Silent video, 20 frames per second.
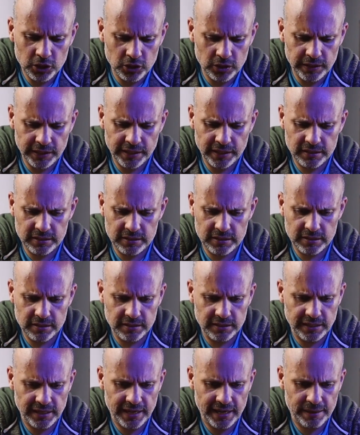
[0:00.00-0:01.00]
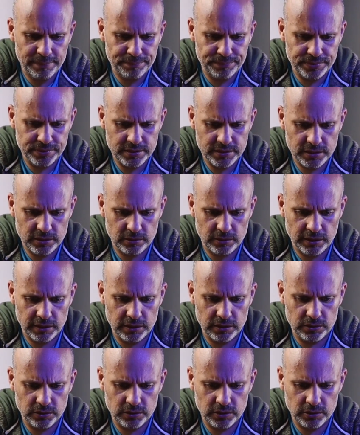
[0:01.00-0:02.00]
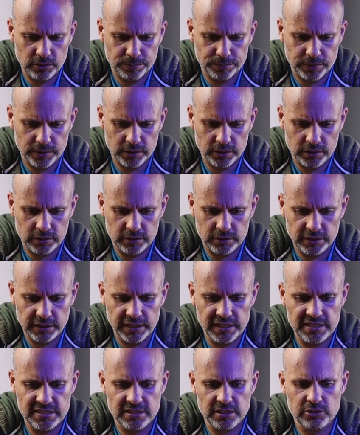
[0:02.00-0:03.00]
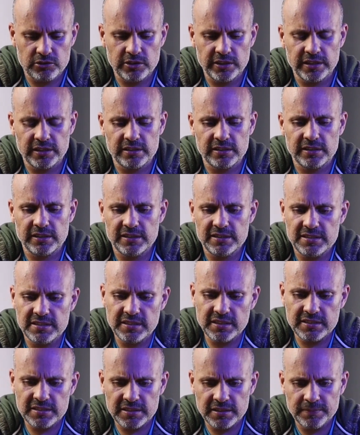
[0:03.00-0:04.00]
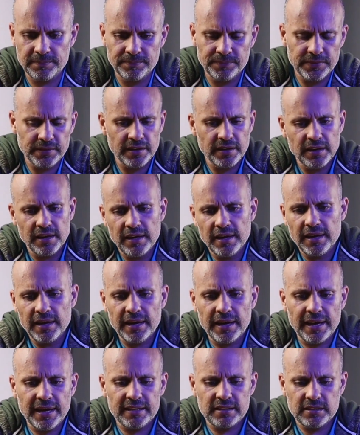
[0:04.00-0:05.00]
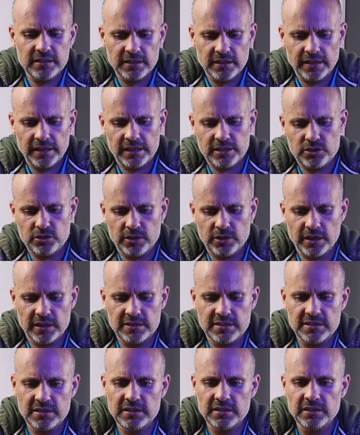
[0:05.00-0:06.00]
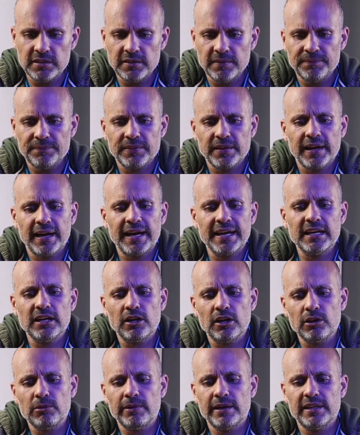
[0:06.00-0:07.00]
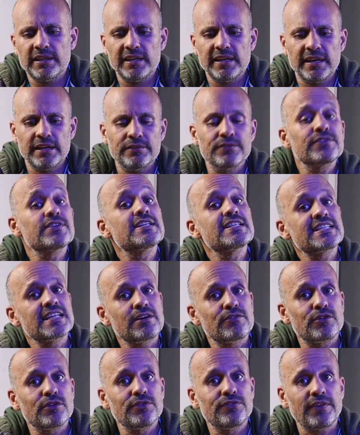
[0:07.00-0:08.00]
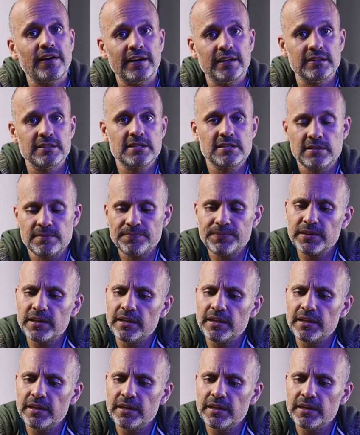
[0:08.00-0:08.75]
connect the app. So I go GoPro Insta360, and as you can see, I already have several files